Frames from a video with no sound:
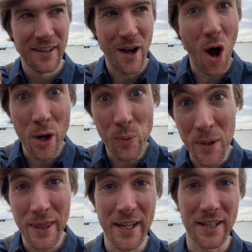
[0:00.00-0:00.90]
I
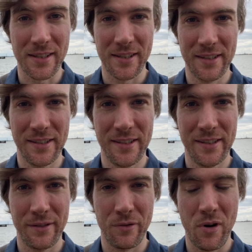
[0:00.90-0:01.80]
want this,
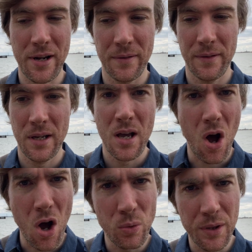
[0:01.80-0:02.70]
right?
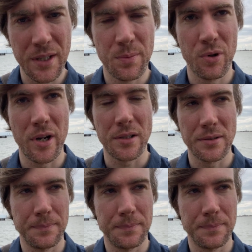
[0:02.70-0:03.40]
I want this product.